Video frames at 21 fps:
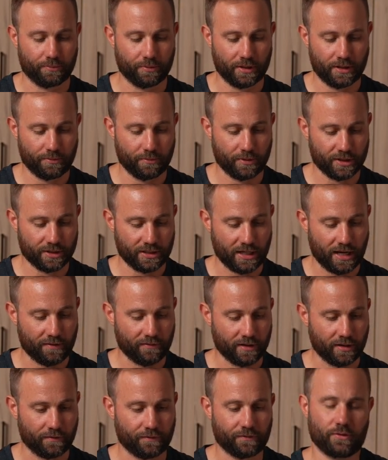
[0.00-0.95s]
Pretty much
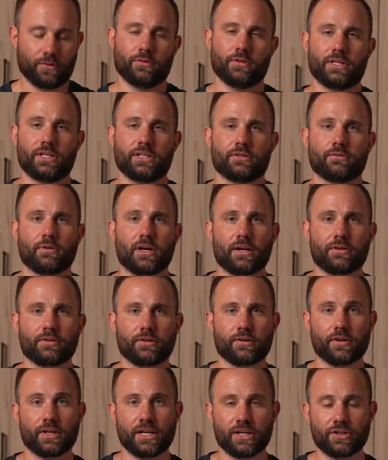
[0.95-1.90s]
having a few of these around
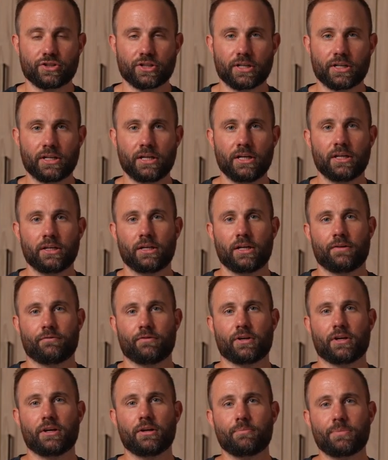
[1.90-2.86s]
in your kitchen. If
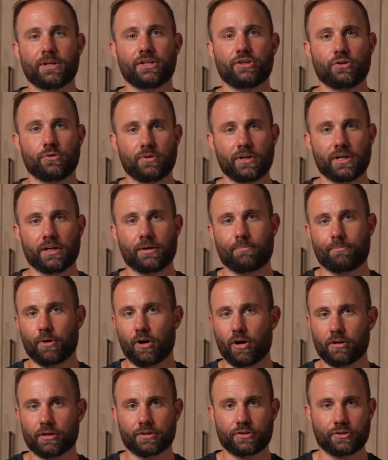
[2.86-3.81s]
you're gonna be doing
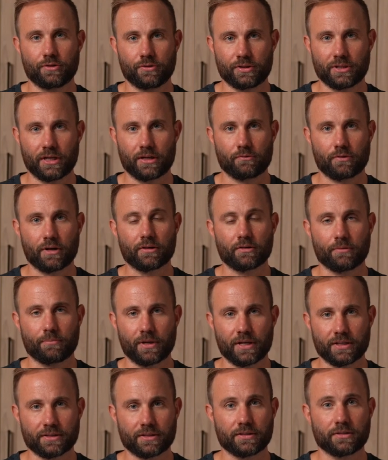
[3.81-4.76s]
bulk juicing on a regular
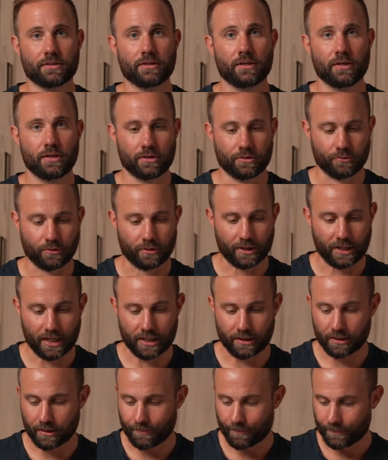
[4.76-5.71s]
basis, it's really
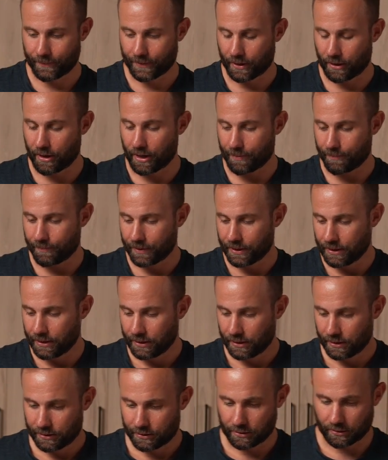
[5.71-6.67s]
handy. All right.
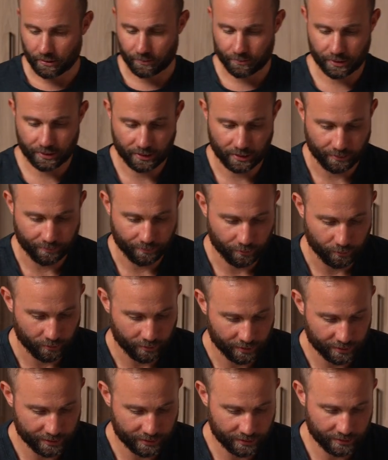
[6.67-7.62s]
So I'm just going to
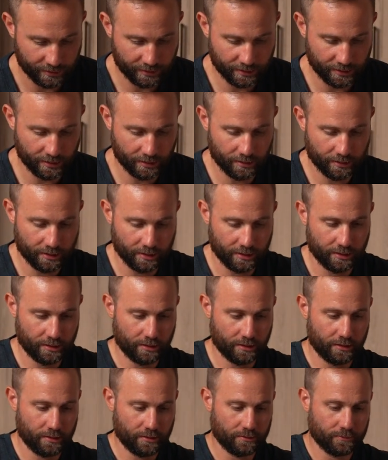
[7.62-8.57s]
pour this in there
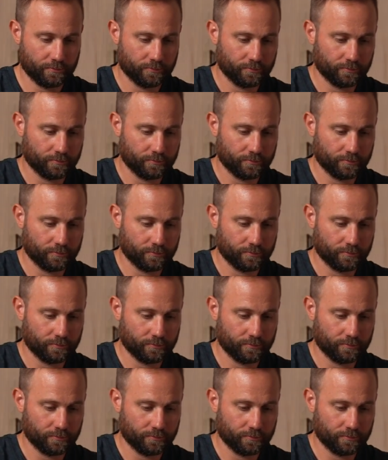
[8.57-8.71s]
here.